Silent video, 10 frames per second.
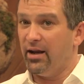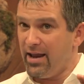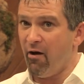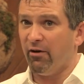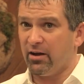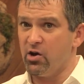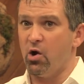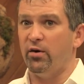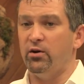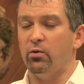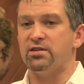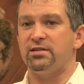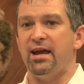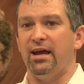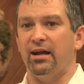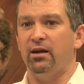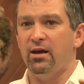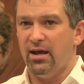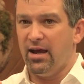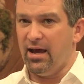Now I could go into a stand
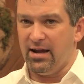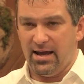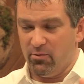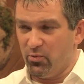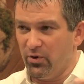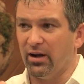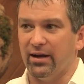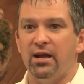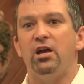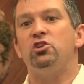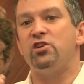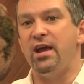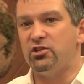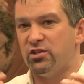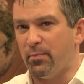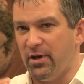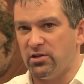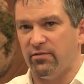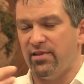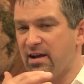and really change the
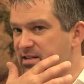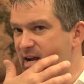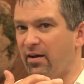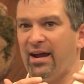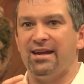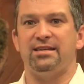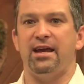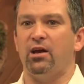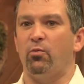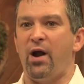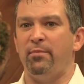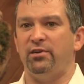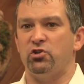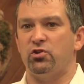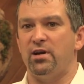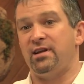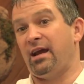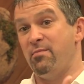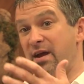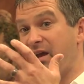pitch of that sound. I can take a rabbit distress, I
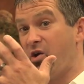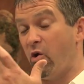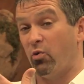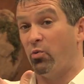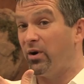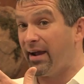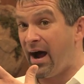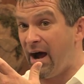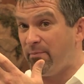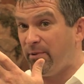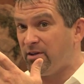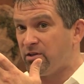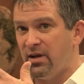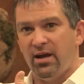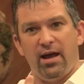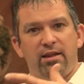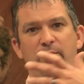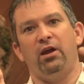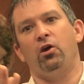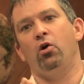can make it go to a really high pitch, and then
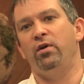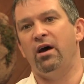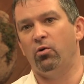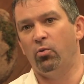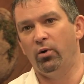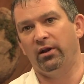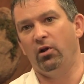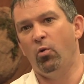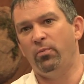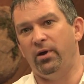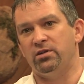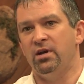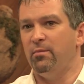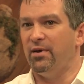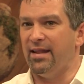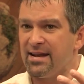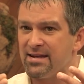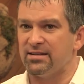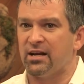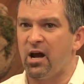make it go down to a really low pitch. And that
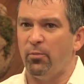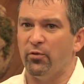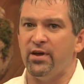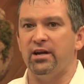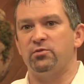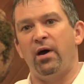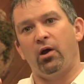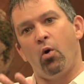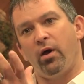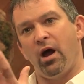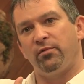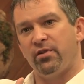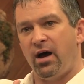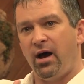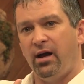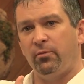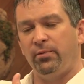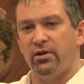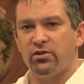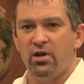does a couple things. By going up to the higher
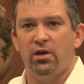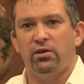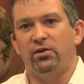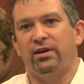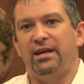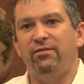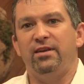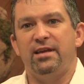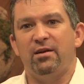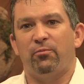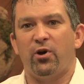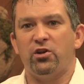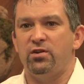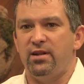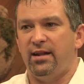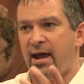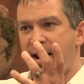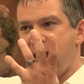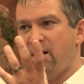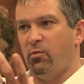pitch, you're giving the impression that that
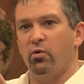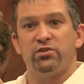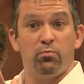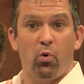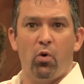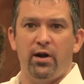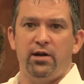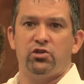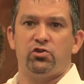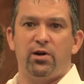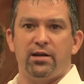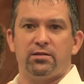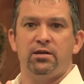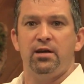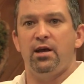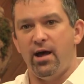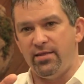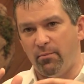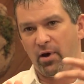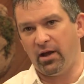animal is more in distress. And
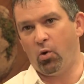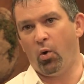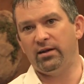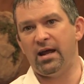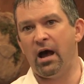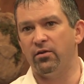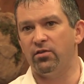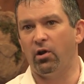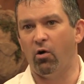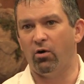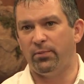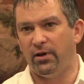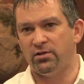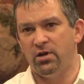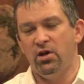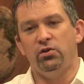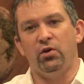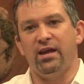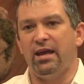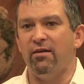then by going down to the lower pitch, you
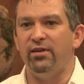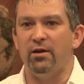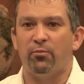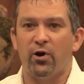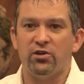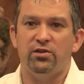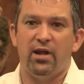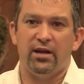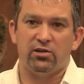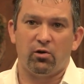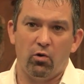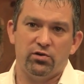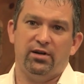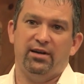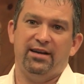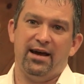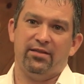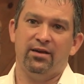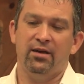can give the impression that it's closer to death.